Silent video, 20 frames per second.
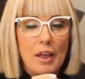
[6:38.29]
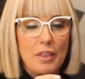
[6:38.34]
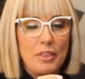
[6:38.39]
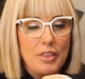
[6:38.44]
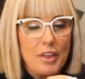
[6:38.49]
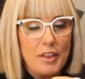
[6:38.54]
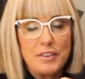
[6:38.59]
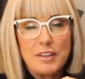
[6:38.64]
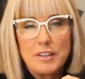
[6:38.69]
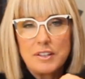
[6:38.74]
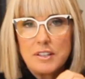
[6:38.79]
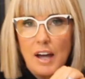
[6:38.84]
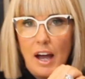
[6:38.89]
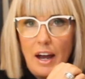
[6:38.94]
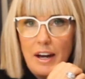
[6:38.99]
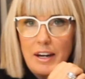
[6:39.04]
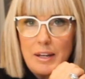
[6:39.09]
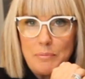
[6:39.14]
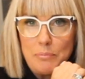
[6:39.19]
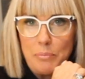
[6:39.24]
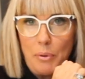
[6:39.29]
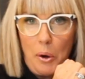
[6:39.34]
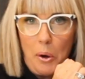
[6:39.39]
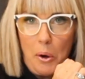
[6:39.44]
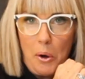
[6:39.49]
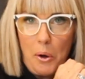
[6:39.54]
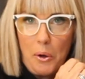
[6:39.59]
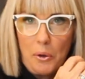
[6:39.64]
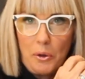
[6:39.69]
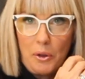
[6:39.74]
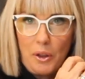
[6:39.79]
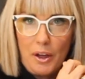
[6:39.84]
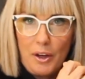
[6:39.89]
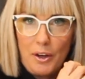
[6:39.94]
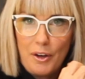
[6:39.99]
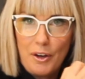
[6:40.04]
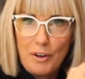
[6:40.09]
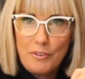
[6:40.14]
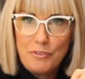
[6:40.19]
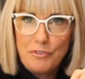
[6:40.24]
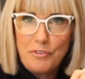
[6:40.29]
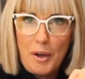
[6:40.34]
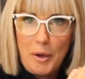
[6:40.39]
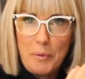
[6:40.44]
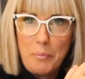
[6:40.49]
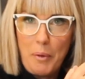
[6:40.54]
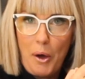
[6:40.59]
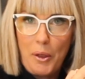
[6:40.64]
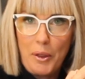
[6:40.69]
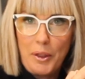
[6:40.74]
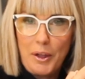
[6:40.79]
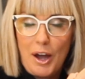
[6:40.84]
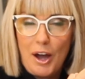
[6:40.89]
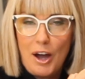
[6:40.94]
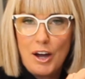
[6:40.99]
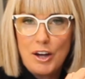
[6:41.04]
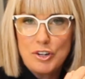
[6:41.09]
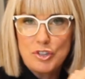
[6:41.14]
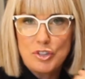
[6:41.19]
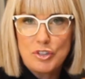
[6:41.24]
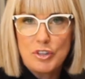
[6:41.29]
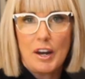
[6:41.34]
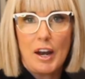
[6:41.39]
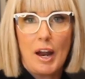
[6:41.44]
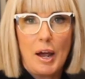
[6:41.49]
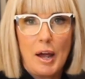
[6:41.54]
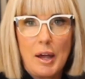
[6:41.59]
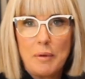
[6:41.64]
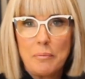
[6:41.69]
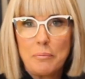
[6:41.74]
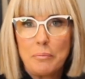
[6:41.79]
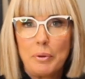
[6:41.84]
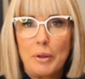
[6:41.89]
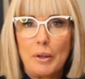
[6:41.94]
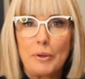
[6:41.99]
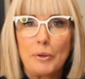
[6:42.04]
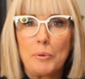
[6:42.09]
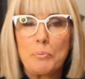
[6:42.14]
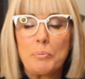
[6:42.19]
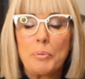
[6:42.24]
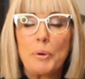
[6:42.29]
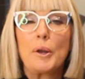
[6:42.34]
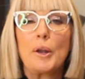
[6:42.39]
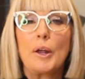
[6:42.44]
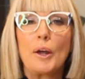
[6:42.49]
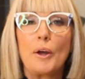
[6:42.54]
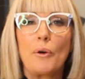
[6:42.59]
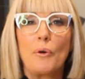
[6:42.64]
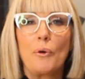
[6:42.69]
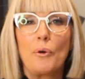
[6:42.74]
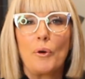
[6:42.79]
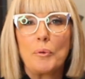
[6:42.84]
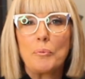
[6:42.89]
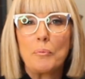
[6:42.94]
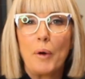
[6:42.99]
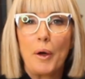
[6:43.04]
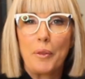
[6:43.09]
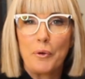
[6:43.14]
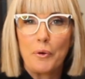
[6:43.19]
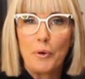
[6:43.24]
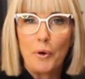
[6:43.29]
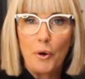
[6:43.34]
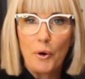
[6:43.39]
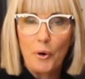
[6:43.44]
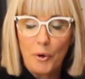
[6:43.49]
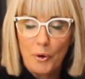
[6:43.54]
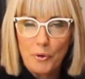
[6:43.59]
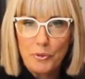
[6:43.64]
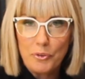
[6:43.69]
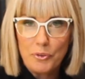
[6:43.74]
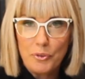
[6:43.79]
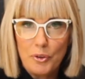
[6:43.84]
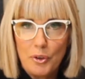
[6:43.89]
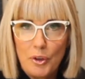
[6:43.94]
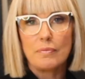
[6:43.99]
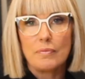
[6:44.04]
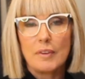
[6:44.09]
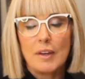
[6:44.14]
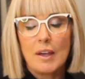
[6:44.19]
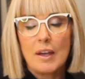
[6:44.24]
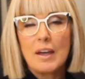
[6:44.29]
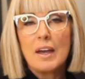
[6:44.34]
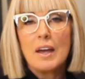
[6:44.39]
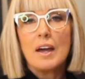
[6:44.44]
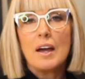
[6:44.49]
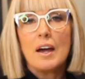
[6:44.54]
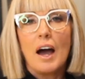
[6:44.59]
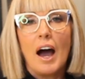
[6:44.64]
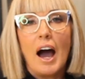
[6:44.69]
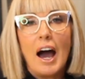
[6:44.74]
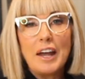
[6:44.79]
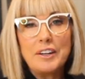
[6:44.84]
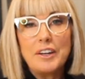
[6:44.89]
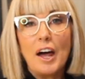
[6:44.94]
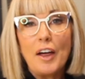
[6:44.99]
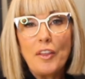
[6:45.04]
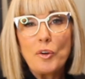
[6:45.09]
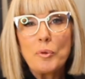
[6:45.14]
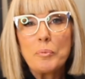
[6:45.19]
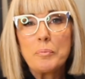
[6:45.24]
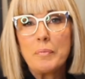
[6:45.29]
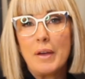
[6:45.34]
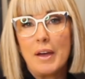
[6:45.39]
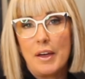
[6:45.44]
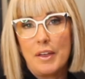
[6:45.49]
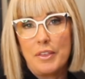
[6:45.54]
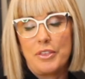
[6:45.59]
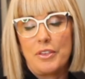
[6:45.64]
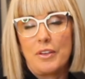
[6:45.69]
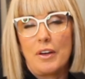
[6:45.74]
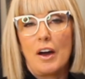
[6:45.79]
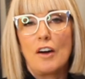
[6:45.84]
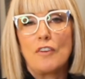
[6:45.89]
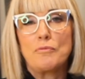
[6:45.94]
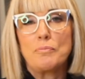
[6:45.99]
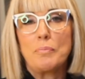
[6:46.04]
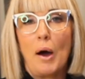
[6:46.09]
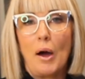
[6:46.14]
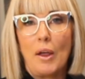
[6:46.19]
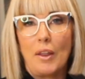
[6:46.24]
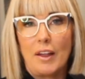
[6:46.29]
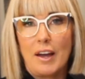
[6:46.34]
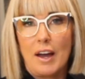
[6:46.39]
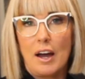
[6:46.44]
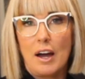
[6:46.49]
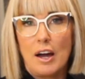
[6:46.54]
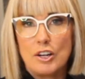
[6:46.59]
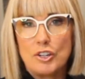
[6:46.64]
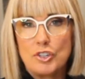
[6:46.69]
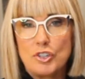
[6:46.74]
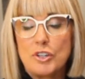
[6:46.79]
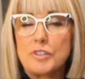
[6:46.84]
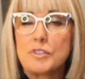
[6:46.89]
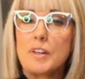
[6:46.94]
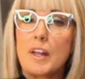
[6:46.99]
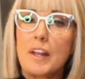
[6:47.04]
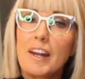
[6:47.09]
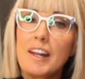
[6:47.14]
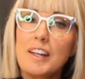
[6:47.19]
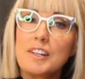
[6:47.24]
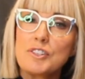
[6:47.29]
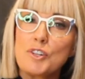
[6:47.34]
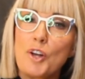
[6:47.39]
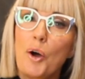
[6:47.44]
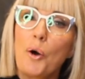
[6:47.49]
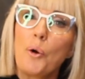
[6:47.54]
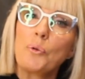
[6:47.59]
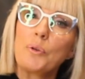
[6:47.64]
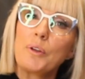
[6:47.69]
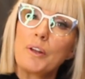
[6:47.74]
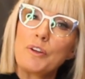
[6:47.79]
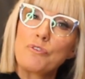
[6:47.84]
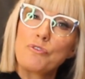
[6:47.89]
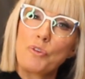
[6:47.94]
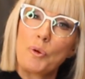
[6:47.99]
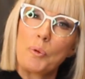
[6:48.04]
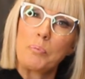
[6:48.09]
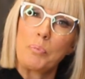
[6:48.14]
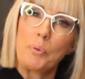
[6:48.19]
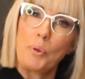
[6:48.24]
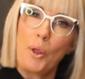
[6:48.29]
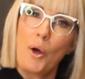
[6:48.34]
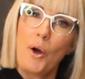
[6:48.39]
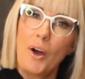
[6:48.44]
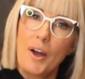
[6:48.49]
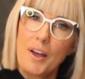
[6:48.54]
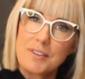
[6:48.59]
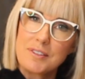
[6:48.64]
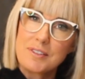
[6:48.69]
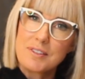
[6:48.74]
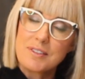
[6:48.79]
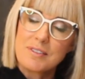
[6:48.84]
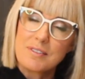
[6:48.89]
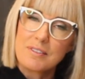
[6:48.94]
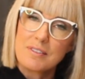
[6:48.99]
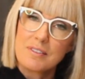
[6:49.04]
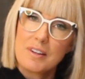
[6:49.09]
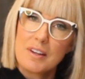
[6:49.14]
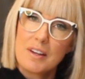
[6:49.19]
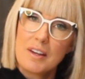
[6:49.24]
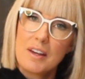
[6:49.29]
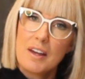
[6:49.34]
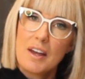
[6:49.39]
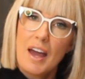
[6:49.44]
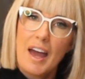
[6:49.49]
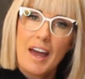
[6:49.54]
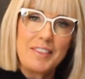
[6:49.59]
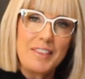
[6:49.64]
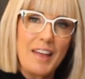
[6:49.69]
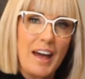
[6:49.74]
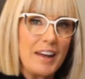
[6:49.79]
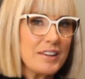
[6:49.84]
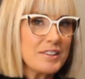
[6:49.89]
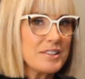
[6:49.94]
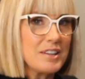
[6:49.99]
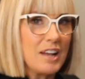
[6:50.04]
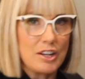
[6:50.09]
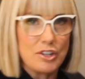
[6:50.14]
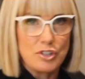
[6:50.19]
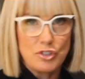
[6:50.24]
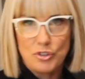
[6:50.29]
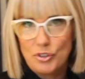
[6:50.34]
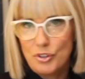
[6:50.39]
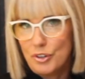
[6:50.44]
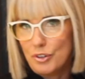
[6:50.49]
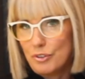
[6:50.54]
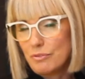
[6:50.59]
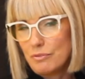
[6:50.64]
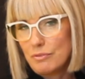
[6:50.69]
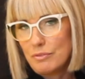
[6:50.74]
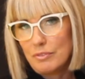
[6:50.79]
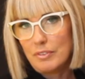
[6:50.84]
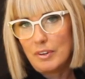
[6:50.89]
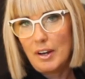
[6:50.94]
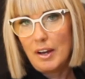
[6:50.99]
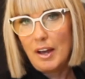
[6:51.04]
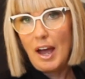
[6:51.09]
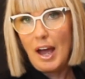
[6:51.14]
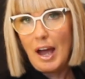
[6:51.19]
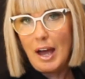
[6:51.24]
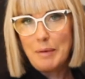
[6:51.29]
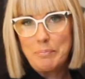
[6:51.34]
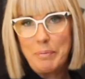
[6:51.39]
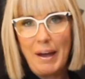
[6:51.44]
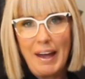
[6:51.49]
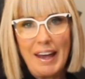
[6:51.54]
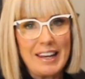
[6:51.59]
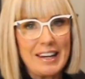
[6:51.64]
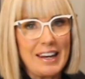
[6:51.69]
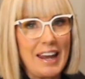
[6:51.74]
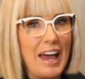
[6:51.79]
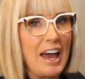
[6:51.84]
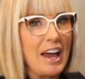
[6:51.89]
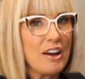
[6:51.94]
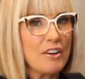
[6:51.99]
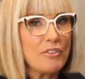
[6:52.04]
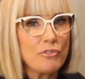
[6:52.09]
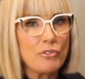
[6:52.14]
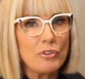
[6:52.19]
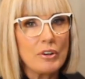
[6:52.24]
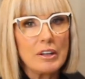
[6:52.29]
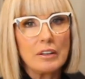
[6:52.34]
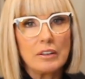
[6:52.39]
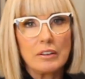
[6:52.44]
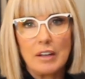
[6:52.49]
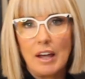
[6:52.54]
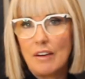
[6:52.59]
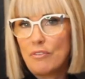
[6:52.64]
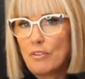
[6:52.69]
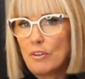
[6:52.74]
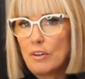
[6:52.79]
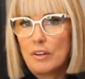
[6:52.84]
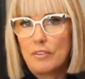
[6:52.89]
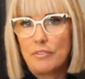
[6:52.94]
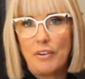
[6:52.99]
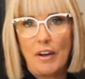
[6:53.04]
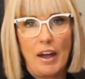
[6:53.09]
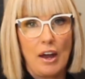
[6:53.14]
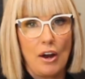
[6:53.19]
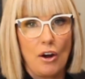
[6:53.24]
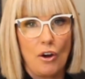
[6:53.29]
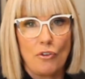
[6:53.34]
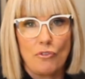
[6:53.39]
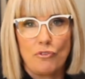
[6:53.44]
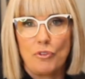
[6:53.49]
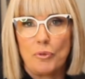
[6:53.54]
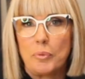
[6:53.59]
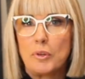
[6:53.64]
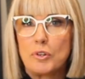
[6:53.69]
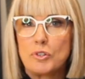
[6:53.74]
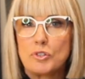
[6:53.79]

than the tiny ball of a balayage that I am putting on Mother Earth. Another myth of balayage is that it's only for blondes. And that is not true. I paint every level of hair from the